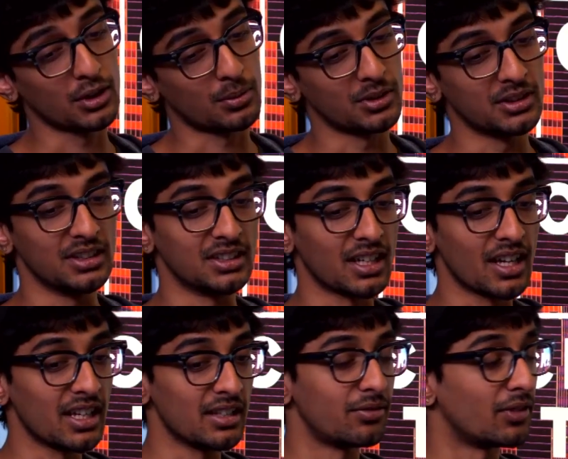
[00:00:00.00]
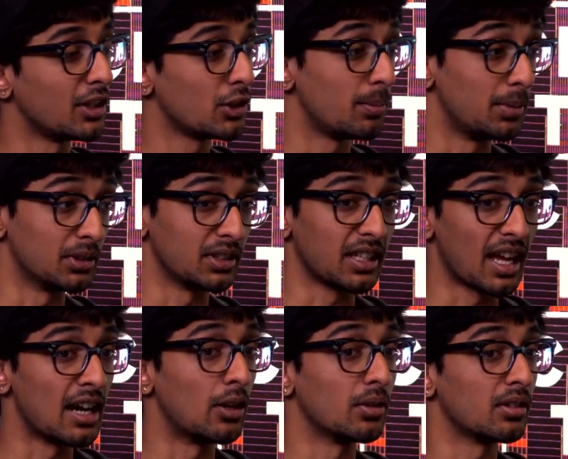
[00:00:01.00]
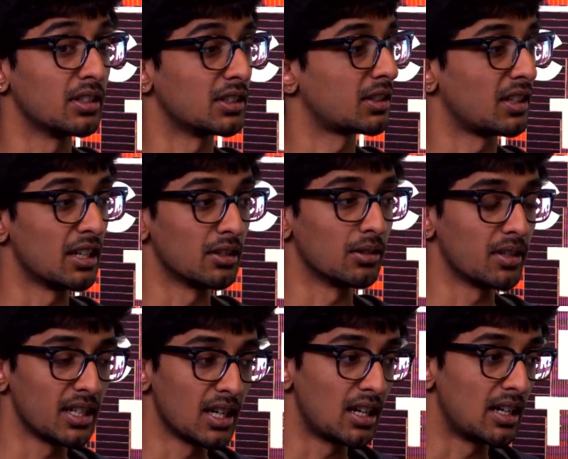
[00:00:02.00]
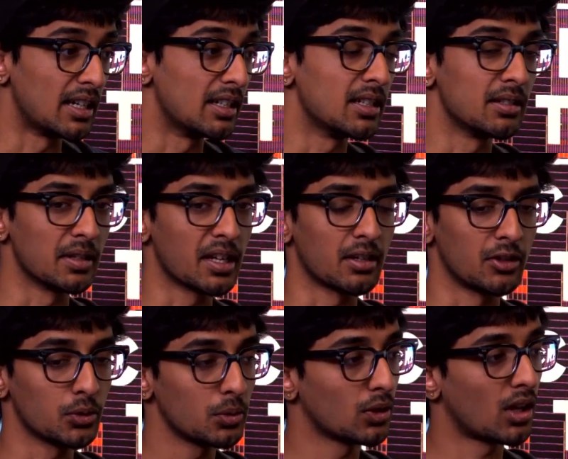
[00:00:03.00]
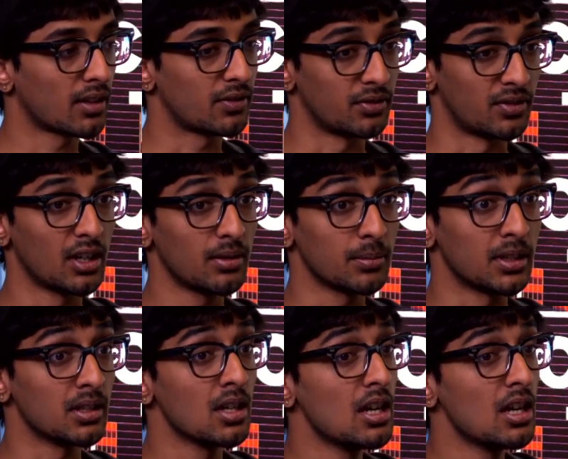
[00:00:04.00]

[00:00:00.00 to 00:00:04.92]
us really is to a finish building out this narrow AI and, and do a lot of development.